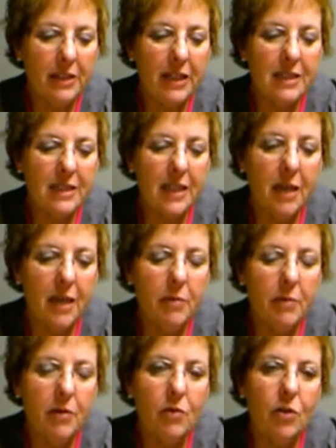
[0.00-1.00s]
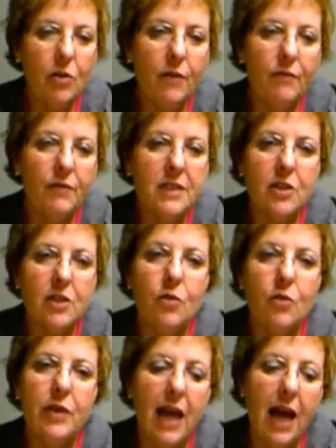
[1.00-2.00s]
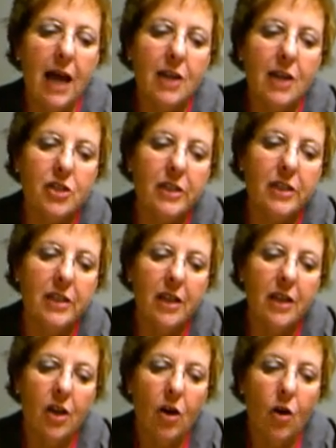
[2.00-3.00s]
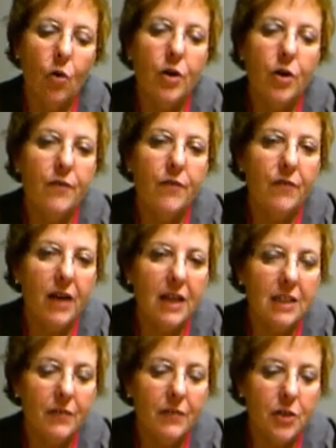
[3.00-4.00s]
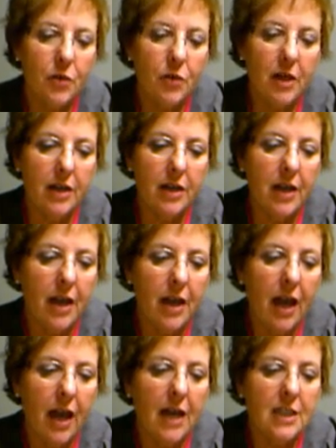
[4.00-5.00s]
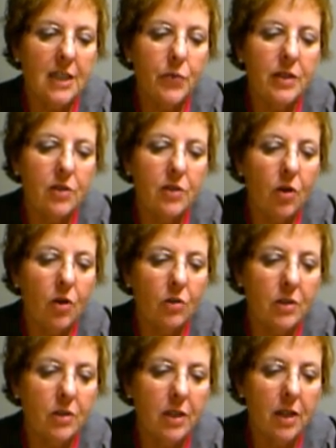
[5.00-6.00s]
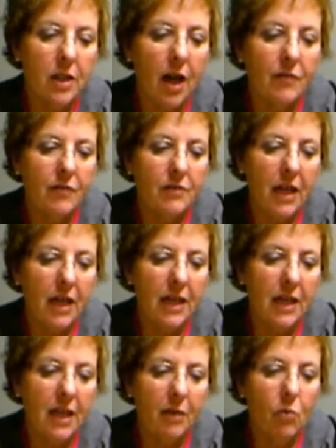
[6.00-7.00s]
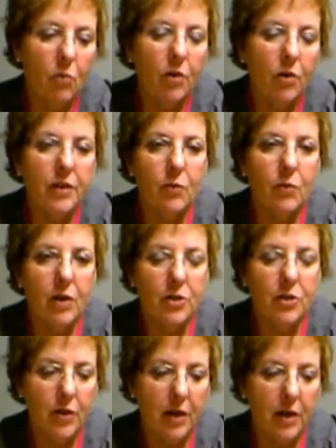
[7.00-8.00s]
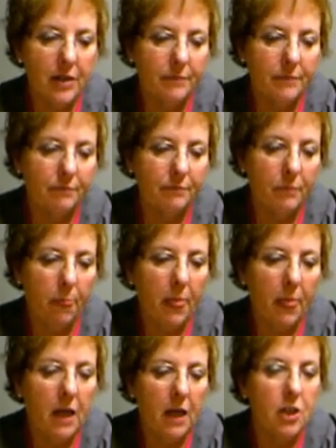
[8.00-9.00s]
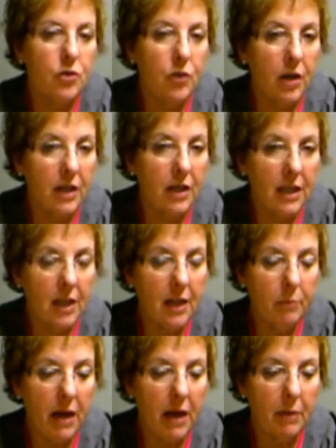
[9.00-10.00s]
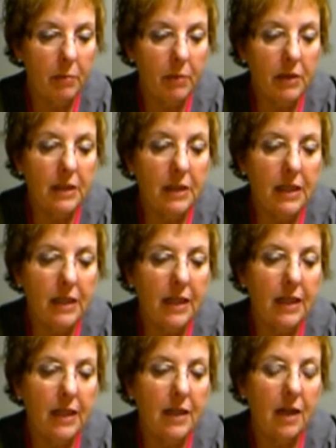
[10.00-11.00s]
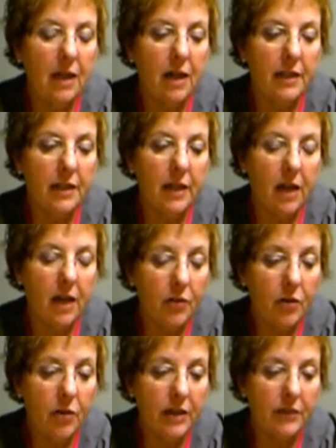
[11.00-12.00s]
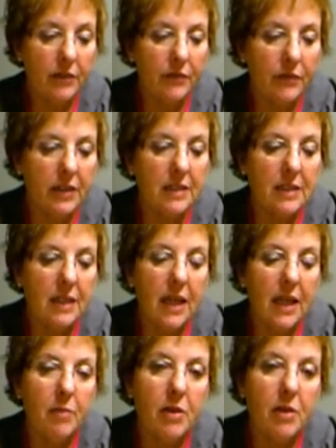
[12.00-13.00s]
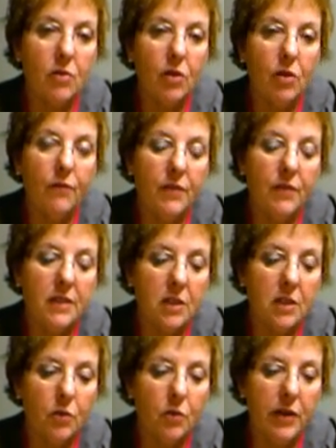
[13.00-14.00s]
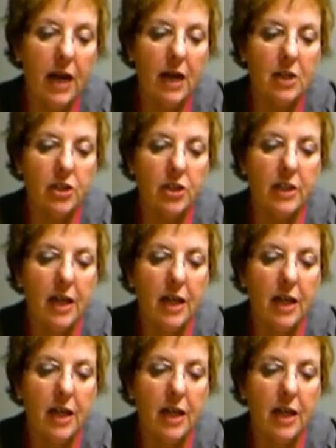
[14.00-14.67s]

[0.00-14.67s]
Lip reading: is a chemical or physical reaction or an effect of a drug as a result of taking more than one drug. Drug incompatibility, on the other end of it, is a chemical or physical reaction